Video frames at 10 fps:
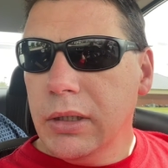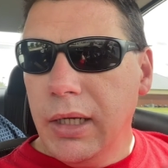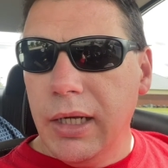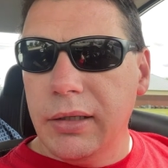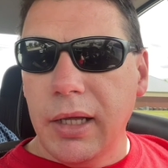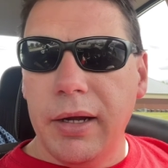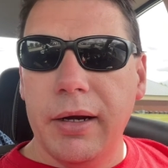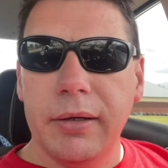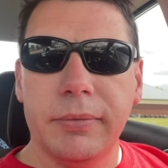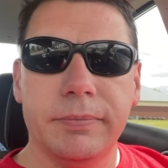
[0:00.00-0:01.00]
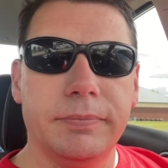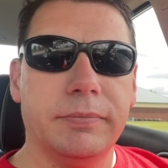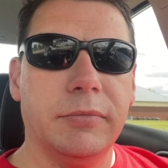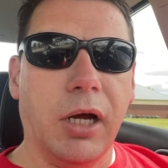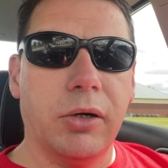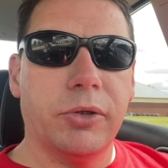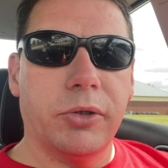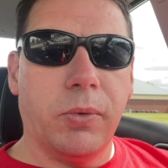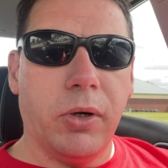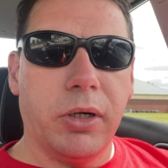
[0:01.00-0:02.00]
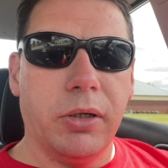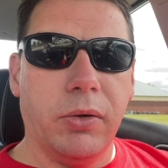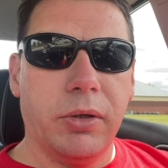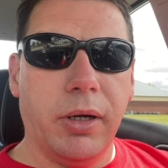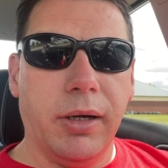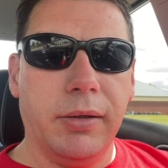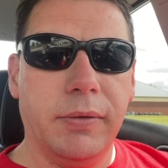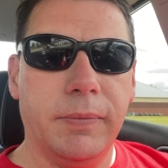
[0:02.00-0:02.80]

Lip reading: in there. Doctors are working on her now.